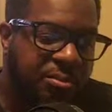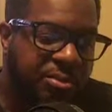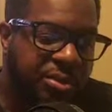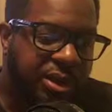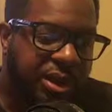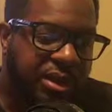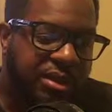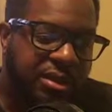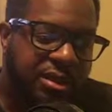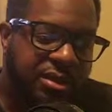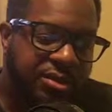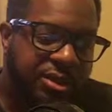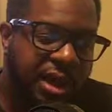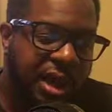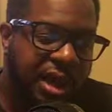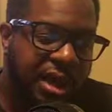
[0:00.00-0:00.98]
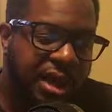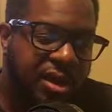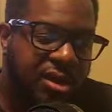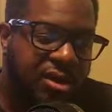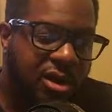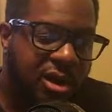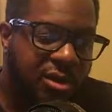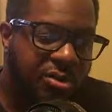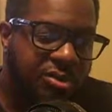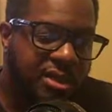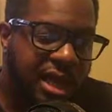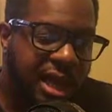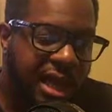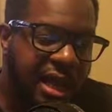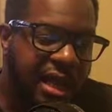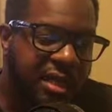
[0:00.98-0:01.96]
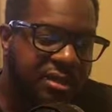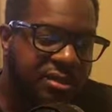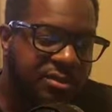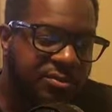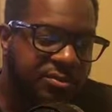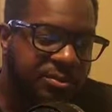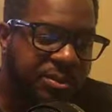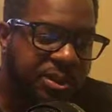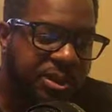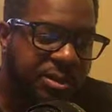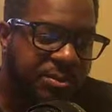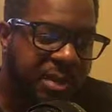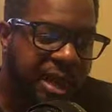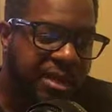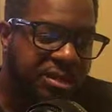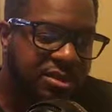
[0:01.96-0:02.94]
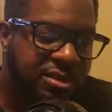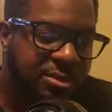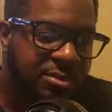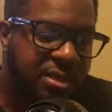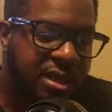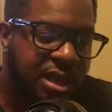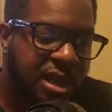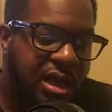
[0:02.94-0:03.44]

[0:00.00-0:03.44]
But you got Carlos Hyde, some good matchups.